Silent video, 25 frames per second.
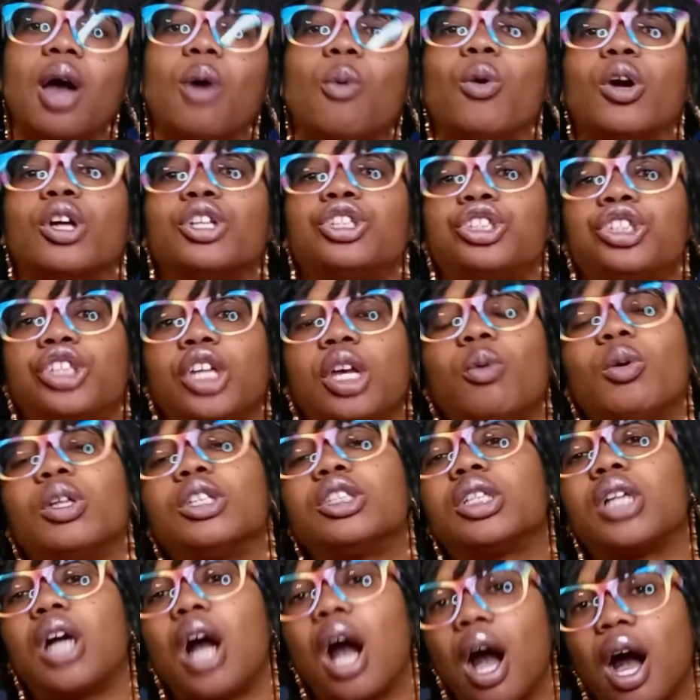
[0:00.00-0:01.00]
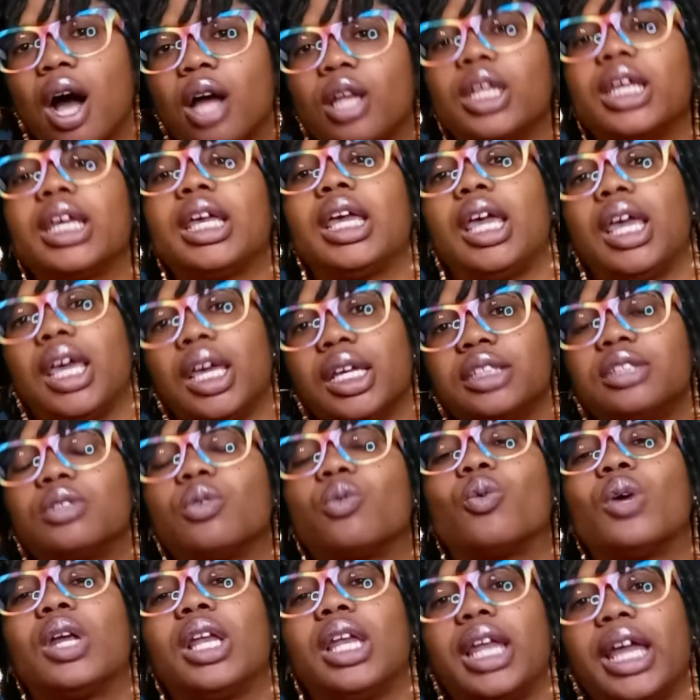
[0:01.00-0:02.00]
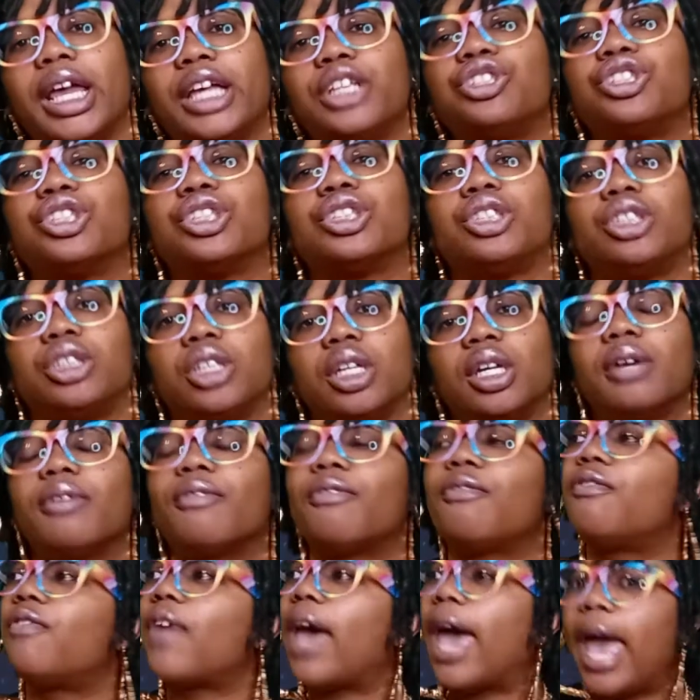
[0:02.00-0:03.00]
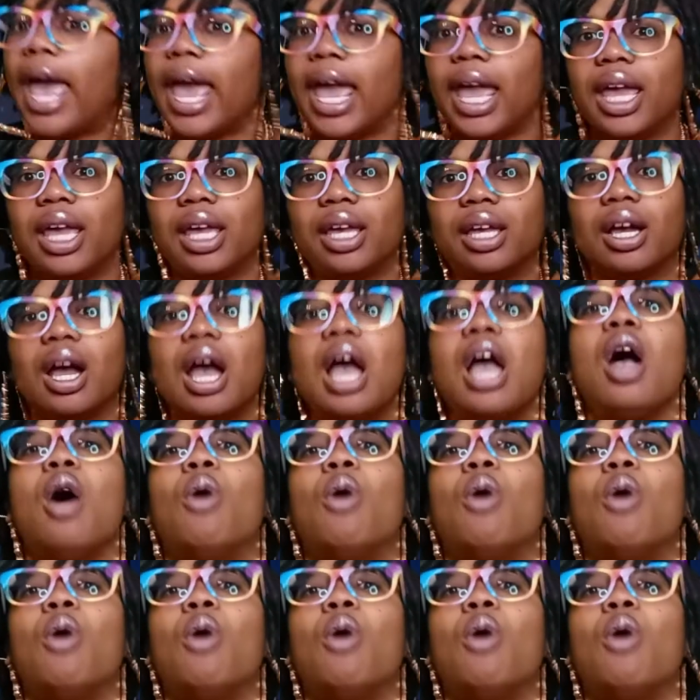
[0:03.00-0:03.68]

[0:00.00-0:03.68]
where she was calling his relationship fake?